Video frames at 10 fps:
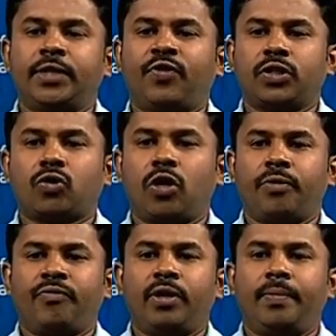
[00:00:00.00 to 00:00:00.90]
First
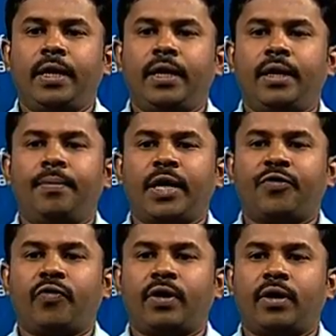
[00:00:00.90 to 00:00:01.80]
column will be meant
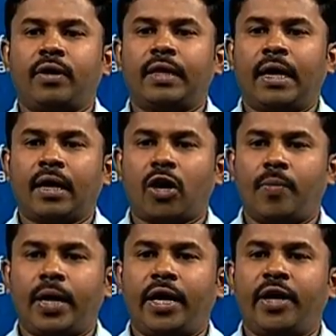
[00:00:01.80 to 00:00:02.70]
for the
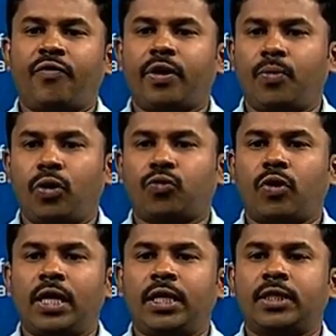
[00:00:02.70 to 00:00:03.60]
common idea for both
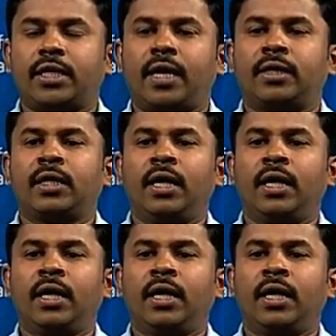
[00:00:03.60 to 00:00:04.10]
qualities, and